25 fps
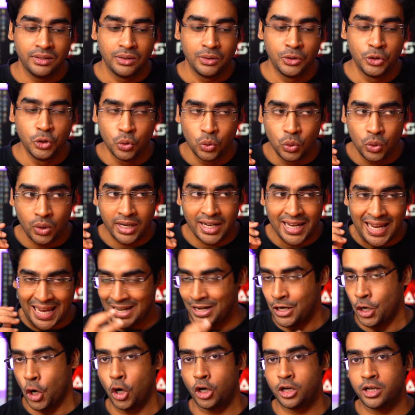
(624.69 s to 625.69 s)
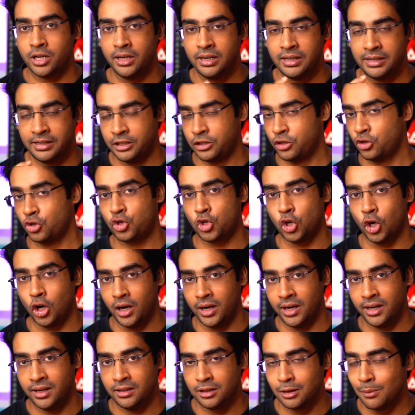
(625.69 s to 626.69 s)
you cannot
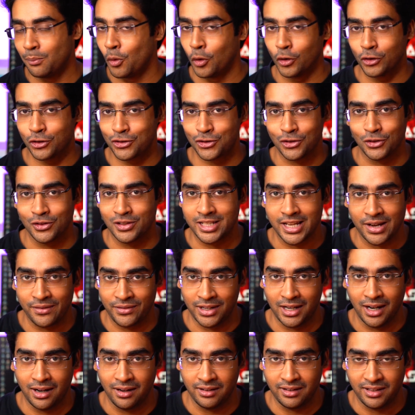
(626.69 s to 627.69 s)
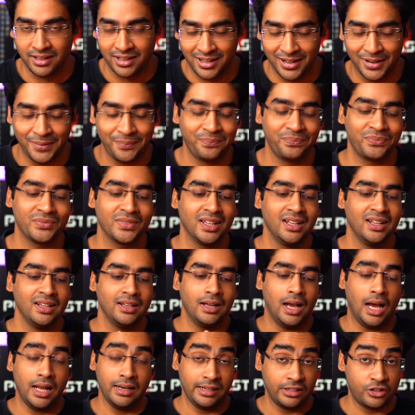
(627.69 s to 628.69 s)
destroy the boAt Stone 700
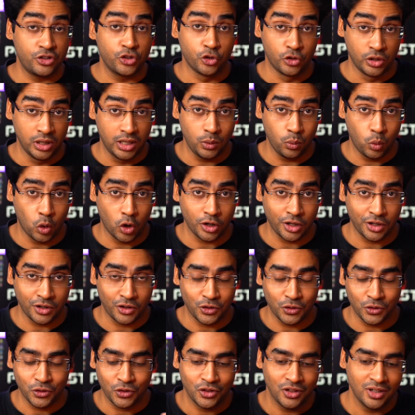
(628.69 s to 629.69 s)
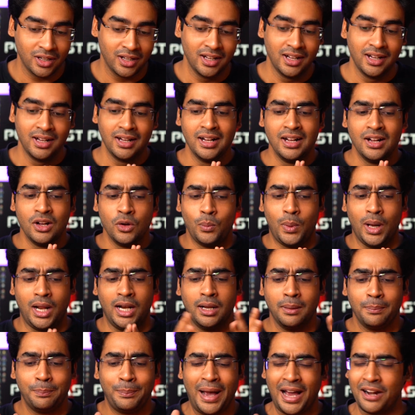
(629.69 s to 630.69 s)
unless you really wanted to.
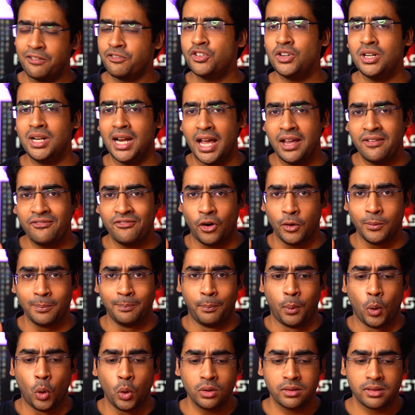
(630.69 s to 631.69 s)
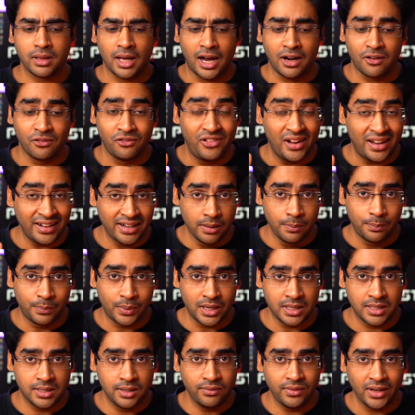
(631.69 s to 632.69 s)
Well, battery life on both are very
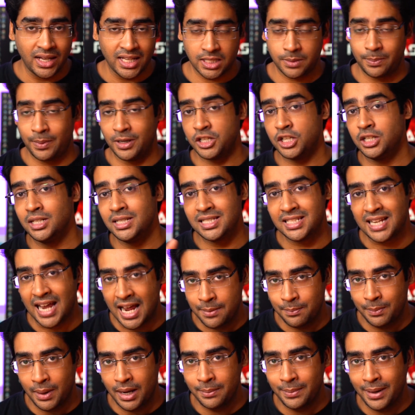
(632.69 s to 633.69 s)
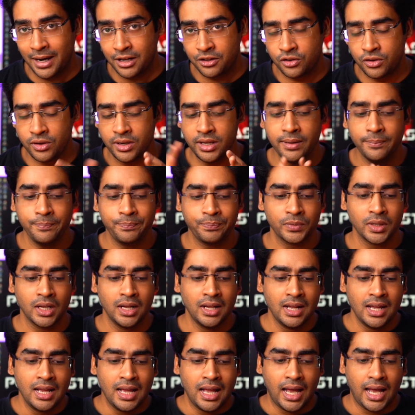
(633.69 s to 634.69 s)
impressive, especially standby battery,
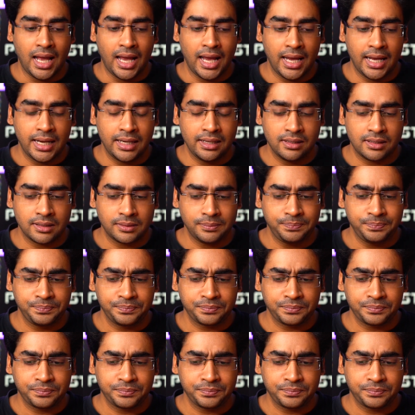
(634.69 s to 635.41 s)
and